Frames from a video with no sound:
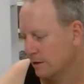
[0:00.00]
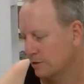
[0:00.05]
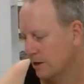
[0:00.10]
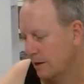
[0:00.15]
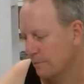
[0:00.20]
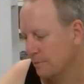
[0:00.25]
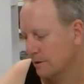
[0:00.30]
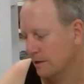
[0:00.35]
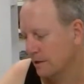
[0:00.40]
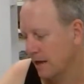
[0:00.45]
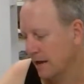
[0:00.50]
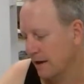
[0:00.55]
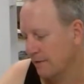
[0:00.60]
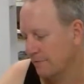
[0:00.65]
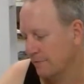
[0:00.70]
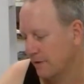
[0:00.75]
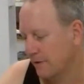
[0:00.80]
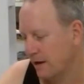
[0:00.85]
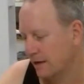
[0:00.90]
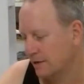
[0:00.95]

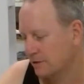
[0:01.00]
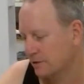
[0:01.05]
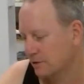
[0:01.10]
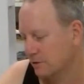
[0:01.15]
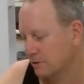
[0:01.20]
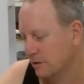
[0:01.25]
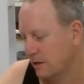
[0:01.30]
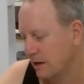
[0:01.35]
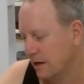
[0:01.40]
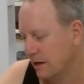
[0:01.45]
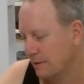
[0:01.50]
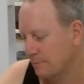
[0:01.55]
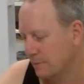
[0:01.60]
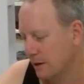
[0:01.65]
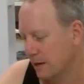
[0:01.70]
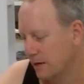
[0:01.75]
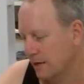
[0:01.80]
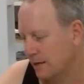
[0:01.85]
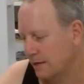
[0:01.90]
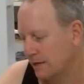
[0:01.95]
FX, good day,
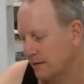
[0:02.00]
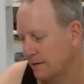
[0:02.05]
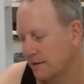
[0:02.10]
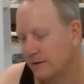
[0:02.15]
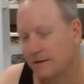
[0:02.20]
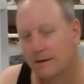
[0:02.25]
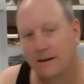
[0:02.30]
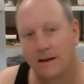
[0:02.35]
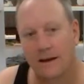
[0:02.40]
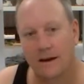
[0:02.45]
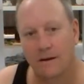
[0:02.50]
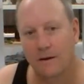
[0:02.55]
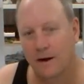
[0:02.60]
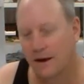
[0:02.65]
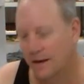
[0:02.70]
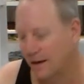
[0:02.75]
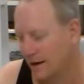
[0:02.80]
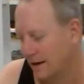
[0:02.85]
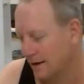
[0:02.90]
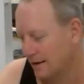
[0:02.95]
buddy. How
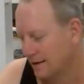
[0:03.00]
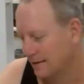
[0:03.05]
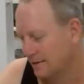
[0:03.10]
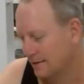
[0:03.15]
are you?